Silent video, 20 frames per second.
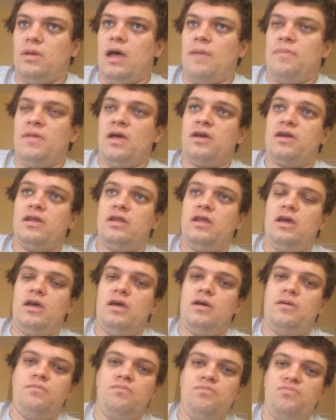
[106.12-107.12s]
I'm not
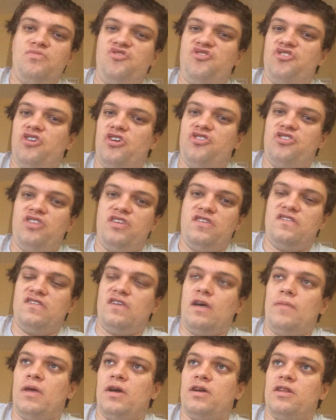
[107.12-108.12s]
gonna judge
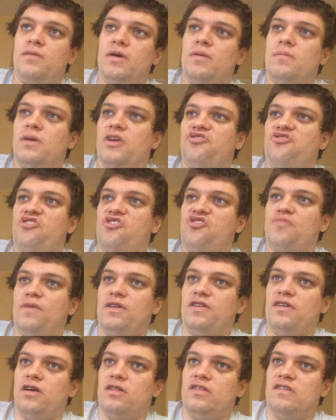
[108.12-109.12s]
this. I'm not gonna make my
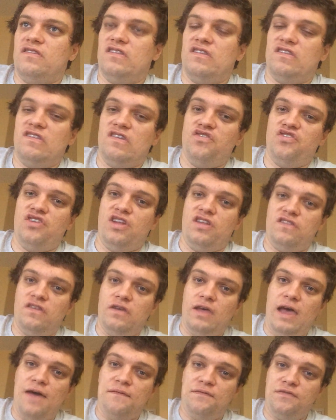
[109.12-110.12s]
judgment on this decision
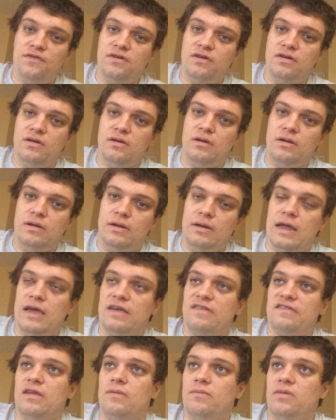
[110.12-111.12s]
until after
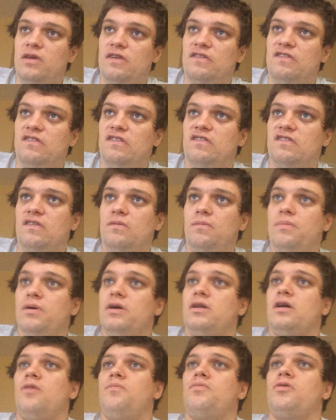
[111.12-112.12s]
next NBA season.
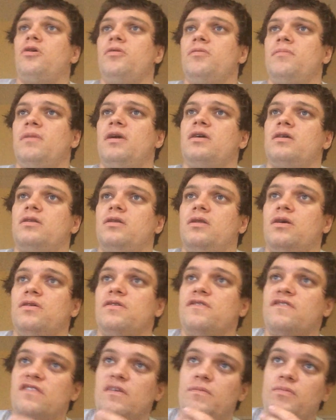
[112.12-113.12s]
But I'll probably make
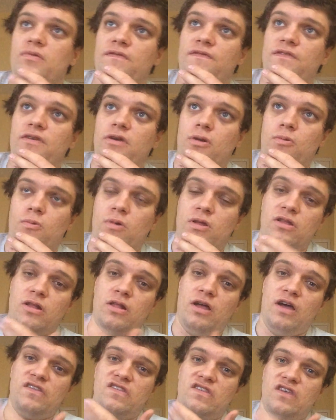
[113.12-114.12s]
another separate video on what the
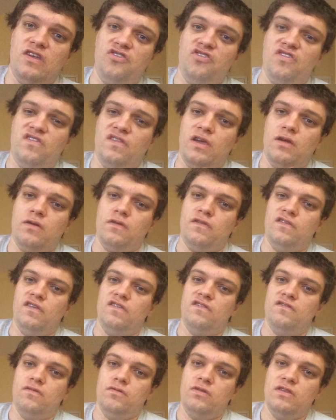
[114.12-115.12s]
Los Angeles Lakers
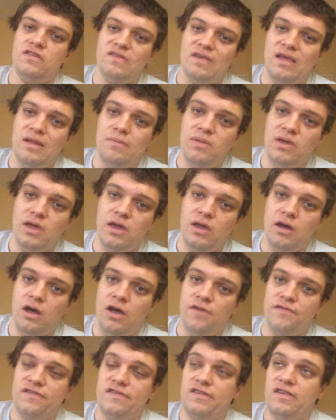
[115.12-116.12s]
need to do this NBA
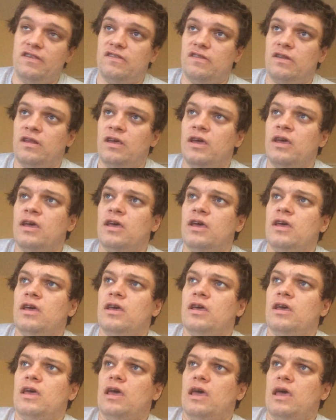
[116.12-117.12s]
off season,
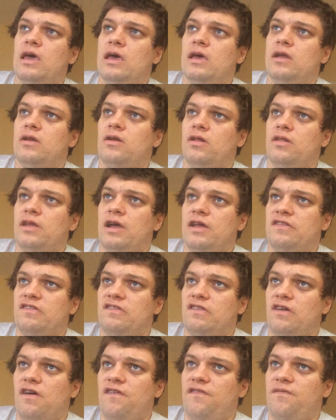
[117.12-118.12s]
and all that
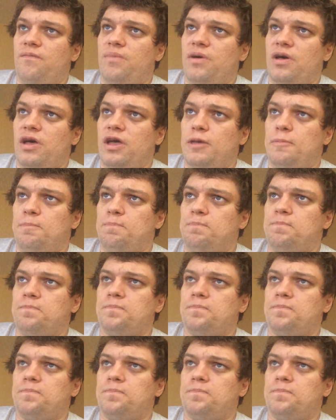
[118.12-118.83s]
stuff. But